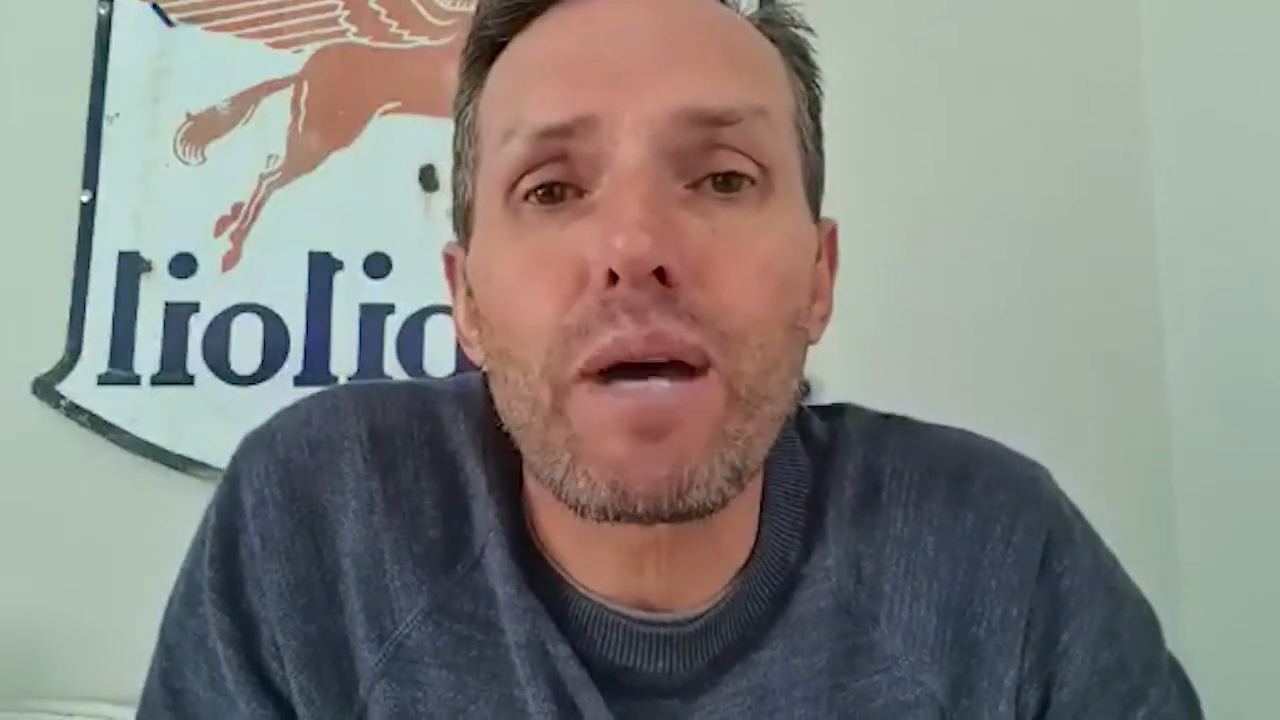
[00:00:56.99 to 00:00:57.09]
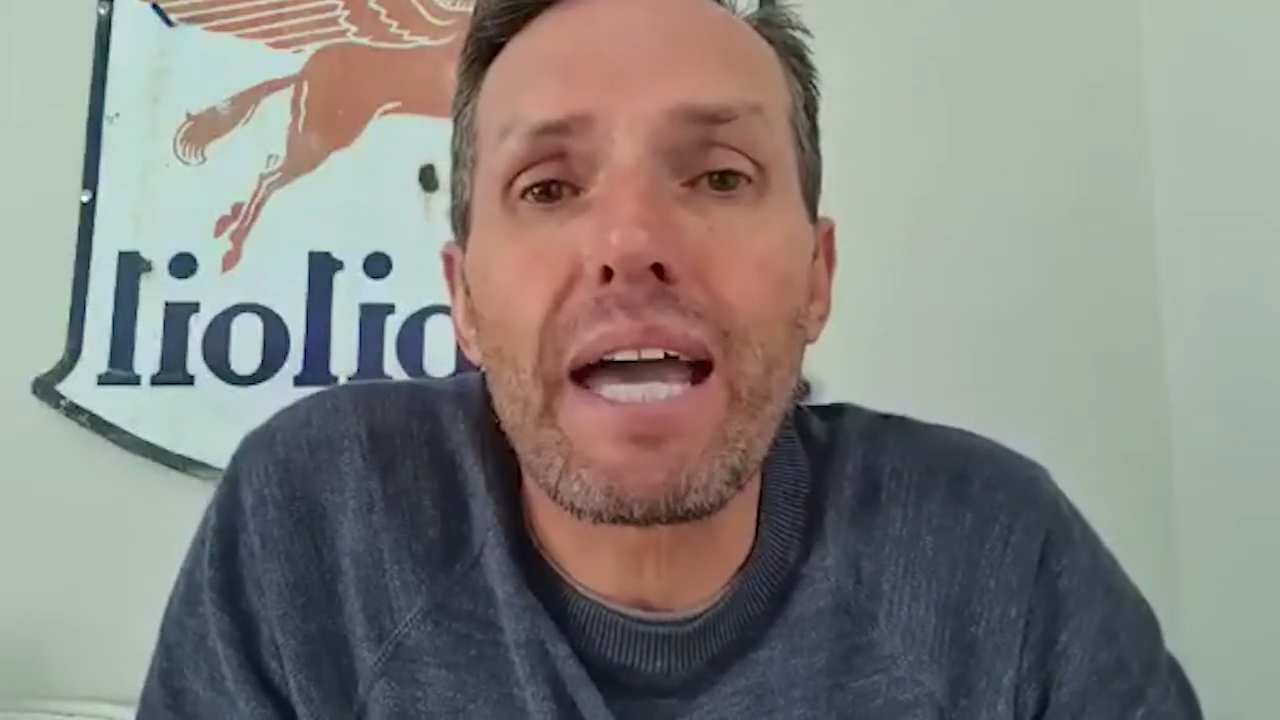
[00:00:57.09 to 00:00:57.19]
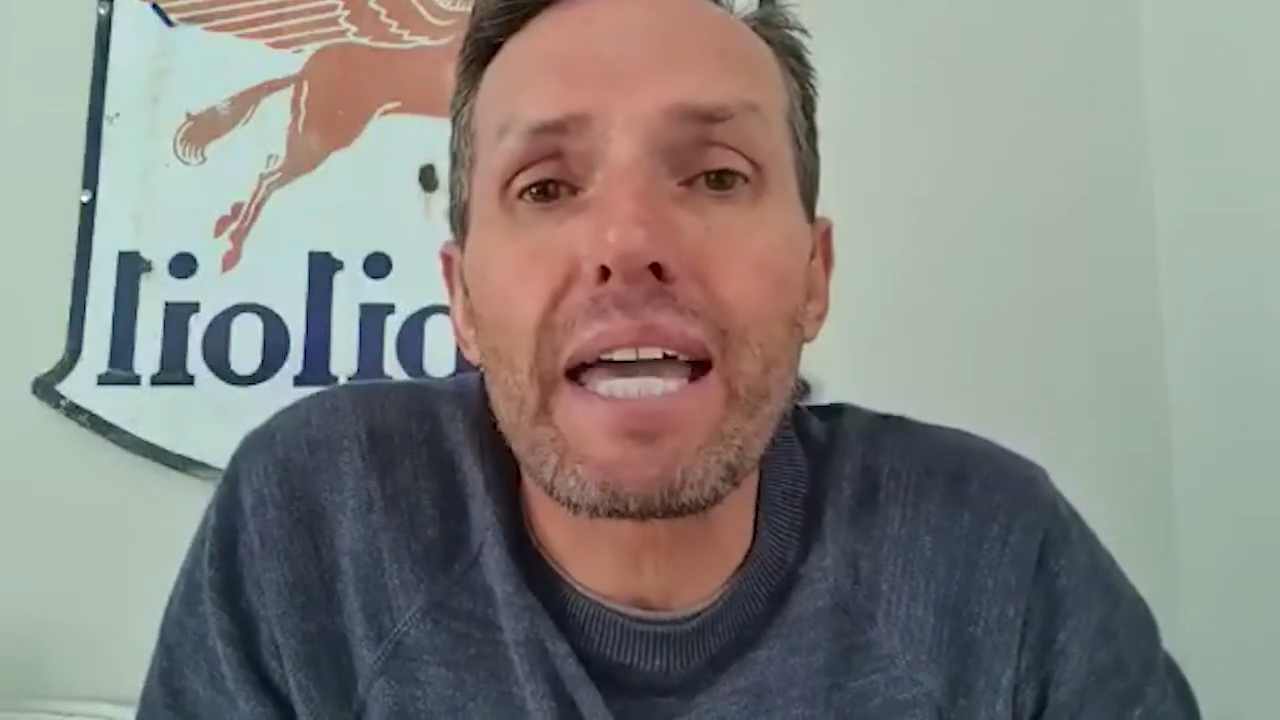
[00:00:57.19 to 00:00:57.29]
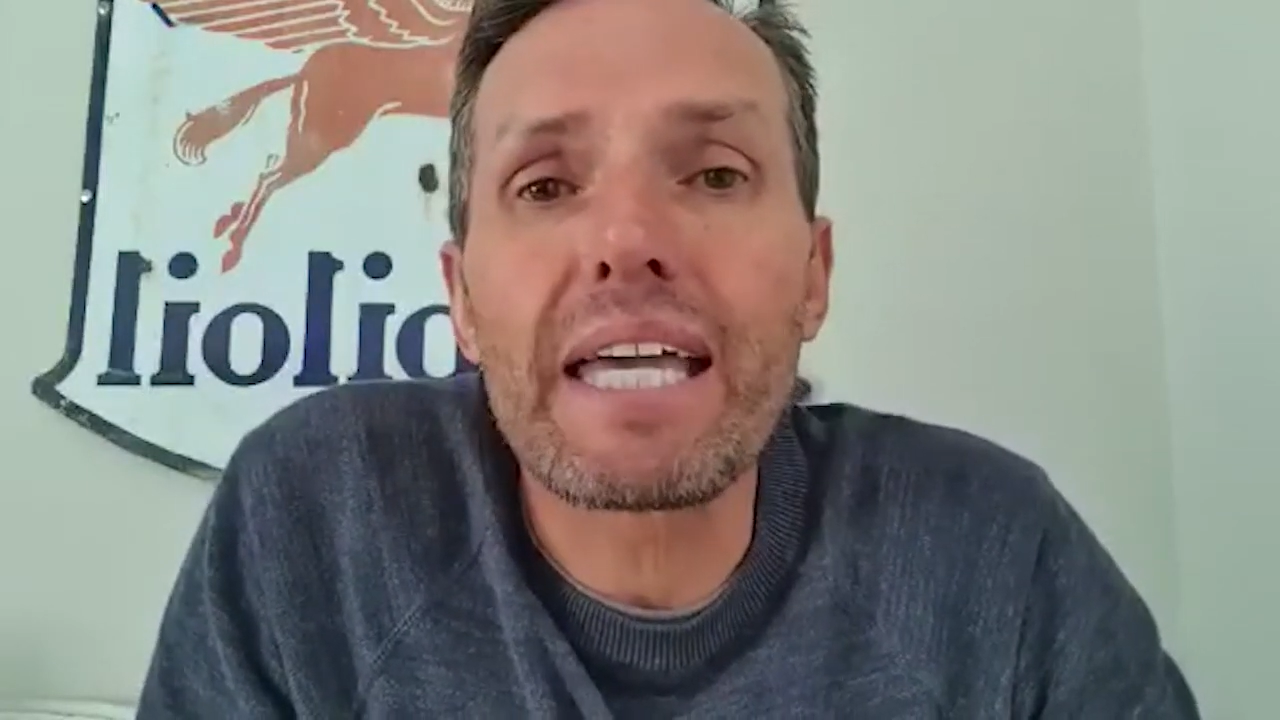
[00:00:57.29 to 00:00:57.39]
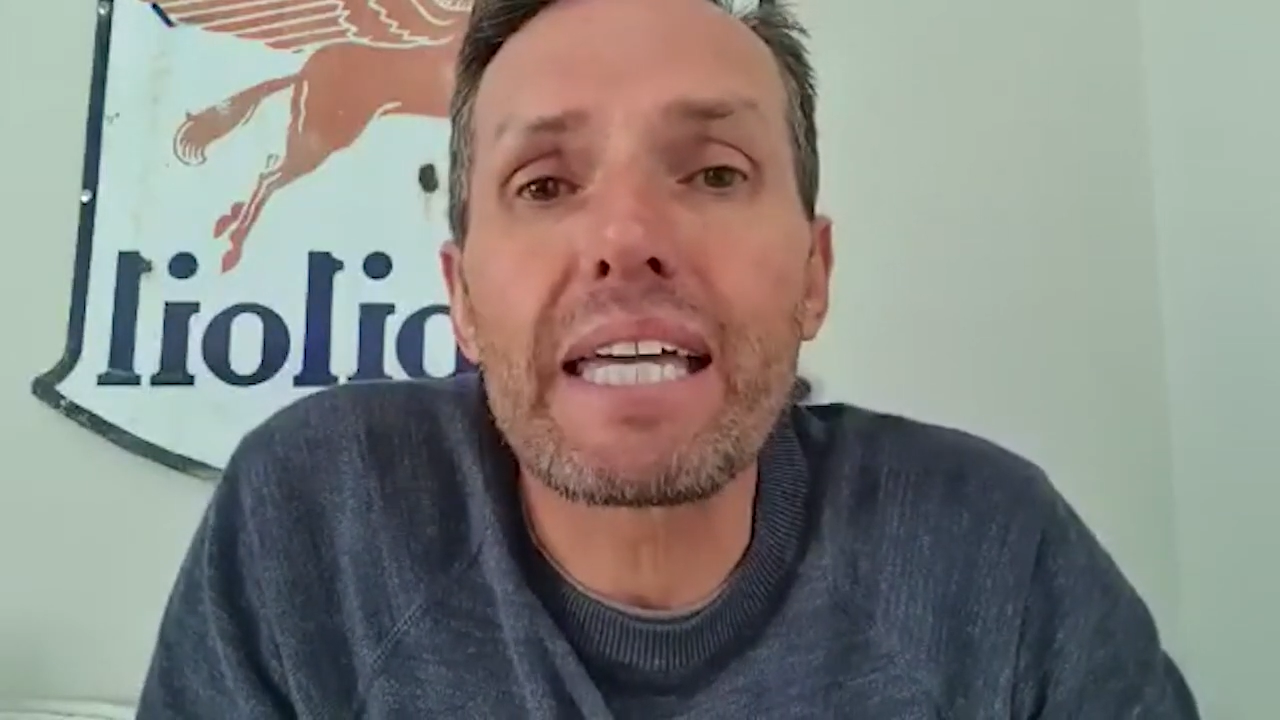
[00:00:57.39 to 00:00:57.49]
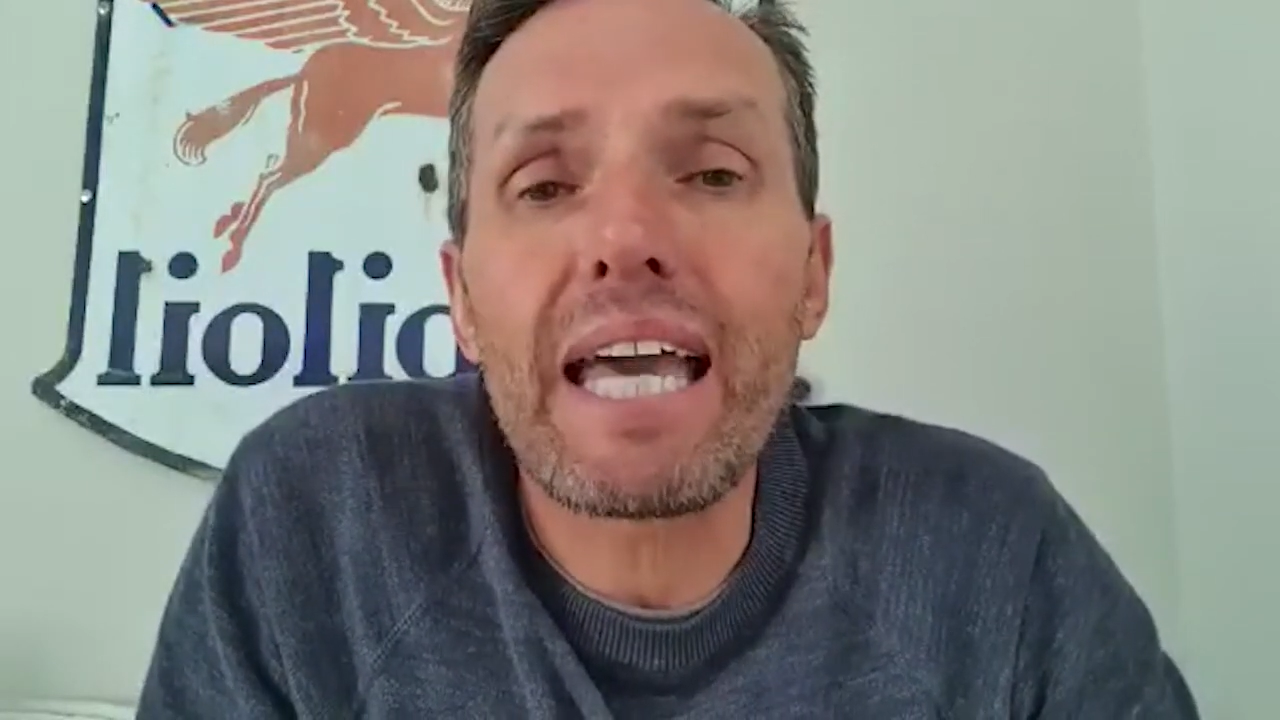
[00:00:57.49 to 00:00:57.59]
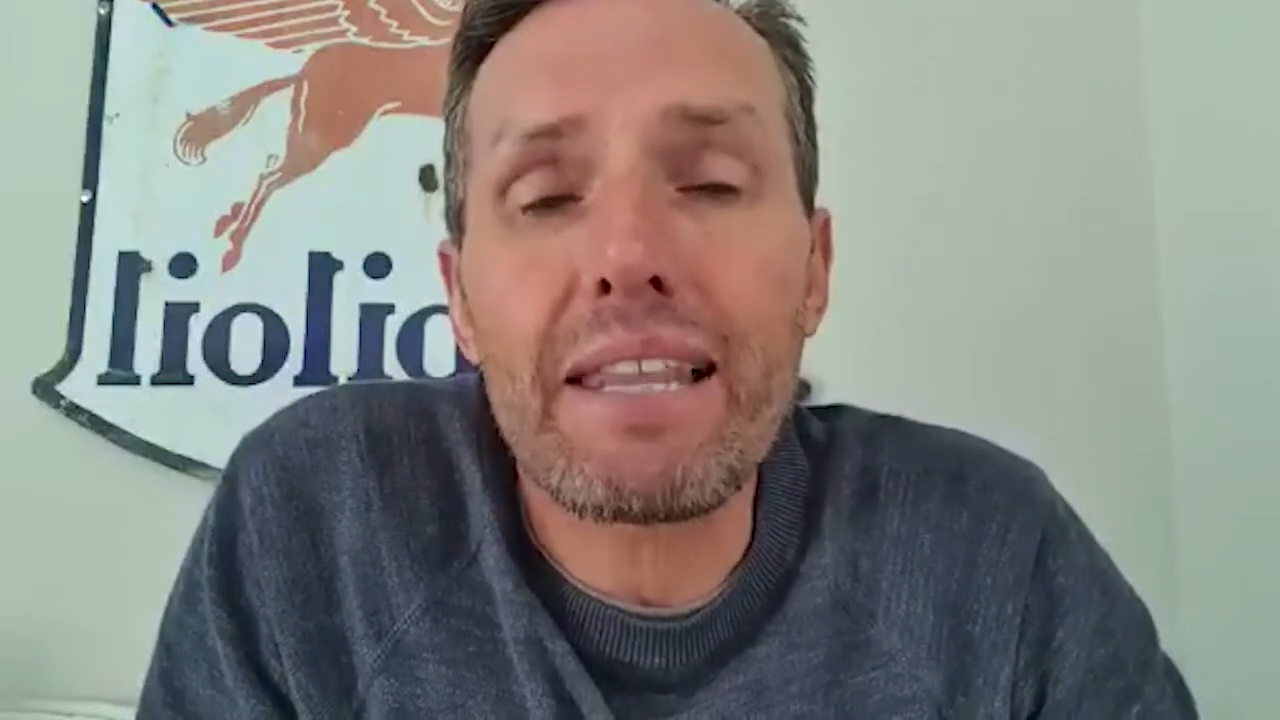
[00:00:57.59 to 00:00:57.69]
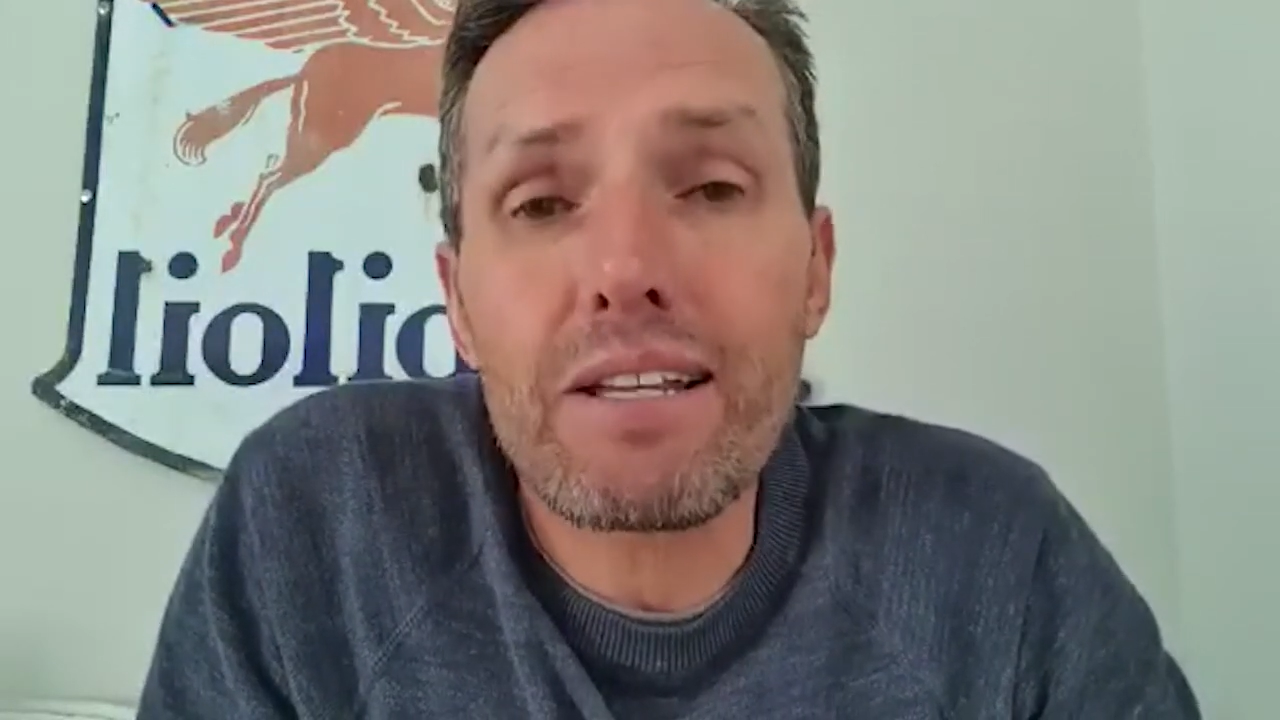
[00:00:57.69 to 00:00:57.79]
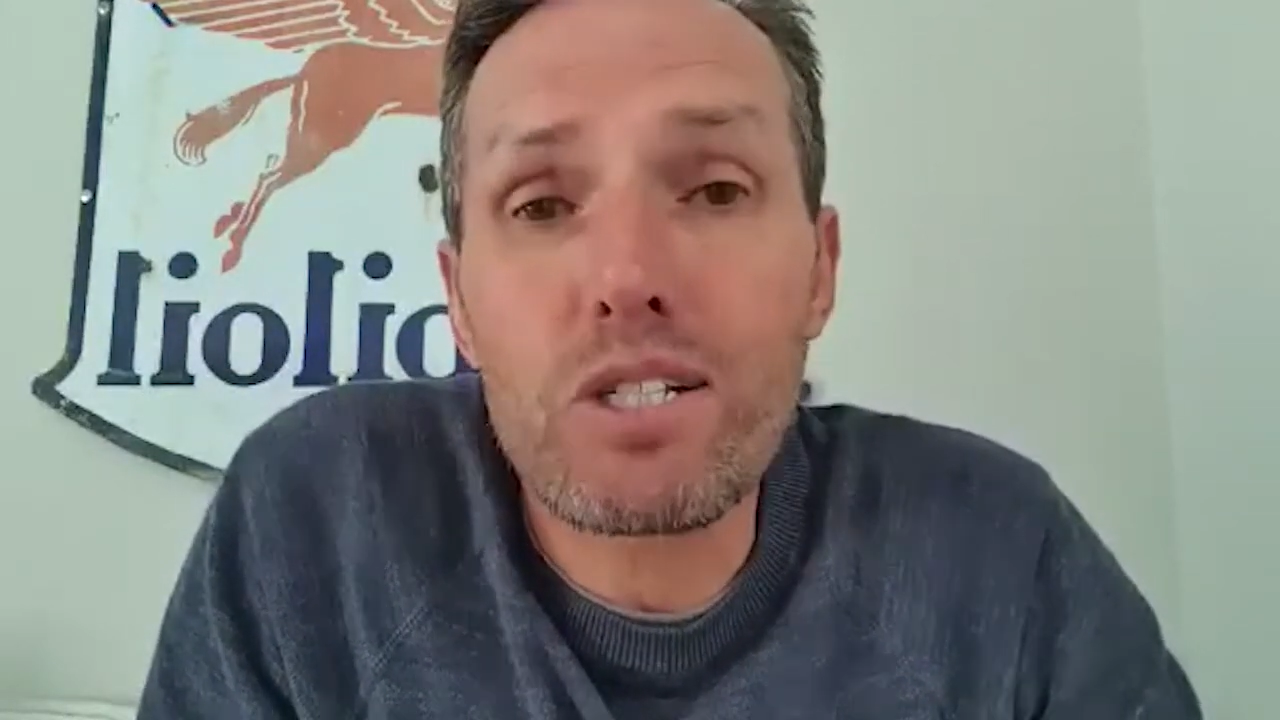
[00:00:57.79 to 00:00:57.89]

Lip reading: a Catholic